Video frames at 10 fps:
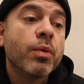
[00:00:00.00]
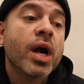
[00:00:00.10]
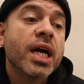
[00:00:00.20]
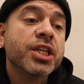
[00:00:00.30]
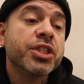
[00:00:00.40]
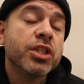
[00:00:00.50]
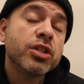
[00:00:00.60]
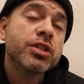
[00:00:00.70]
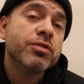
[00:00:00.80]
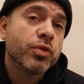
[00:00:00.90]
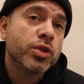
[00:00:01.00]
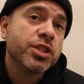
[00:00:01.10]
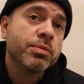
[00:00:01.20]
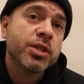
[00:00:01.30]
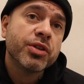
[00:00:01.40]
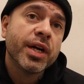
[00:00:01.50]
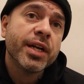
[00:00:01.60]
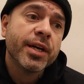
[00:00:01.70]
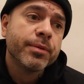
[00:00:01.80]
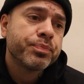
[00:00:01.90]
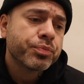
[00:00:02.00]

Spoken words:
were actually looking for a gym to train at.